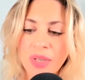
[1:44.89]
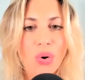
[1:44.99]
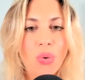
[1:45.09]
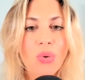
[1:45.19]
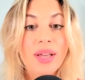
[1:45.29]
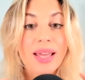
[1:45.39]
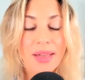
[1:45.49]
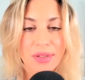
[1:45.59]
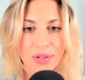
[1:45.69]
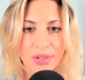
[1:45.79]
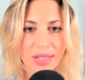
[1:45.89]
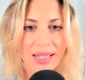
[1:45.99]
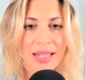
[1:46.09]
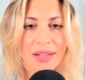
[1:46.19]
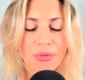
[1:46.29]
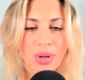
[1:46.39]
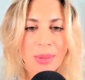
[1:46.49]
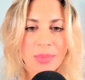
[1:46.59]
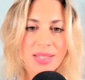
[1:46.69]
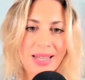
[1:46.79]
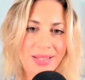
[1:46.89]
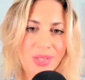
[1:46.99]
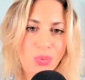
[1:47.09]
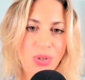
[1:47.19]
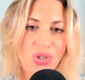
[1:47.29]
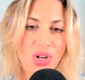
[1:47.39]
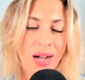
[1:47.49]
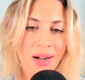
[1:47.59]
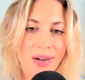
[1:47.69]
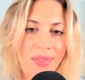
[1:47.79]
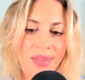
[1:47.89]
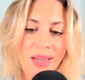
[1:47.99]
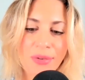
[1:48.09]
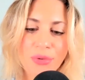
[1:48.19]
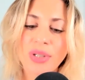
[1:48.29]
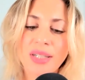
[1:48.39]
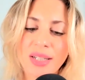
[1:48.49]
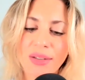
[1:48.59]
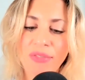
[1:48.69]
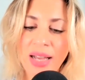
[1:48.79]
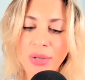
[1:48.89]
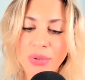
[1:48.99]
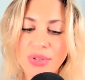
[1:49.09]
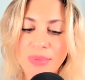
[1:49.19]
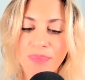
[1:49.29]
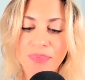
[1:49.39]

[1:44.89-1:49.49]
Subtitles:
all gathered in a frame sense, which are the Aphroditic values.